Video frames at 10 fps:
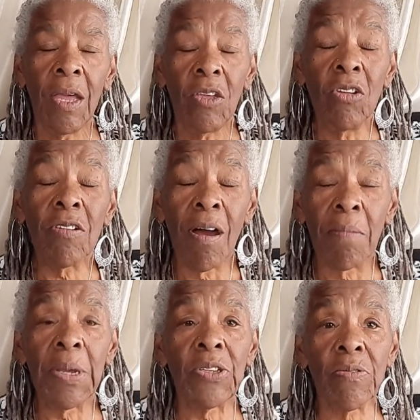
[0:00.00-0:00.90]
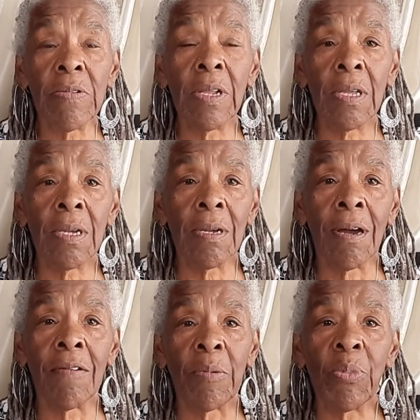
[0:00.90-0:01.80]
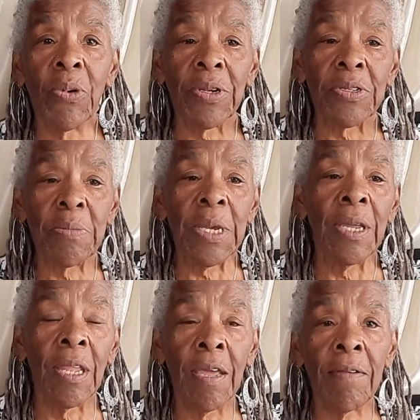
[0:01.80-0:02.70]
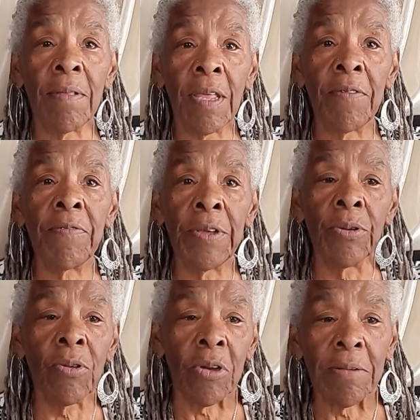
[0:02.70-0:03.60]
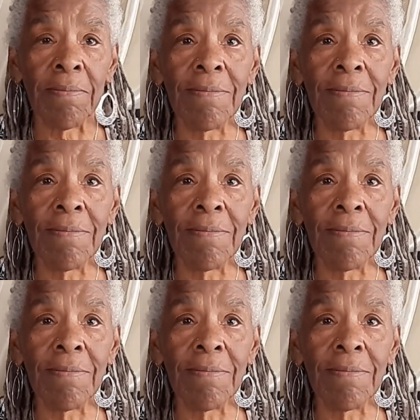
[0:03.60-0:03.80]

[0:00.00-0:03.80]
Your comments really are important to me, and they feel good.